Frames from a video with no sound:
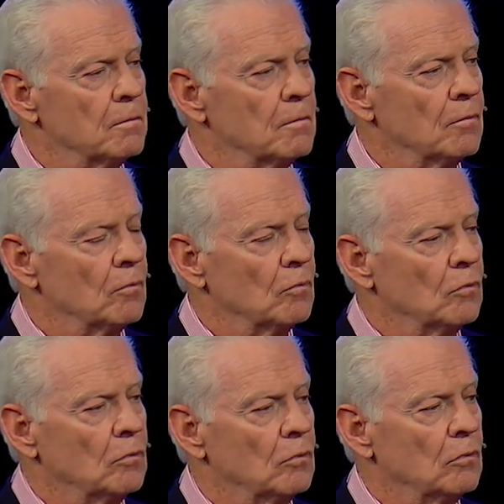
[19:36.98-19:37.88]

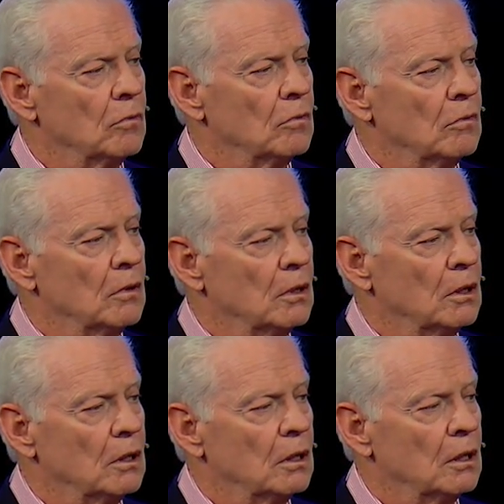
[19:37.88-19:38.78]

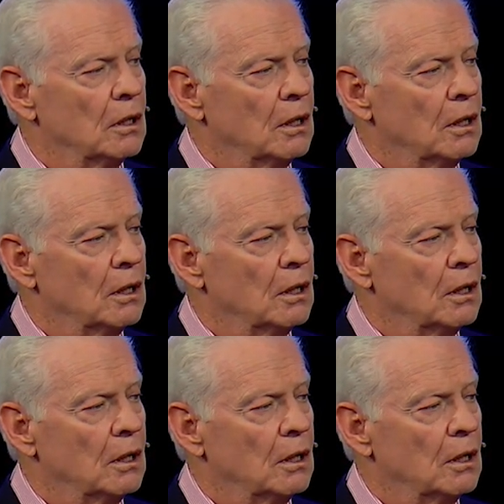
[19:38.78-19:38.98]
[no speech]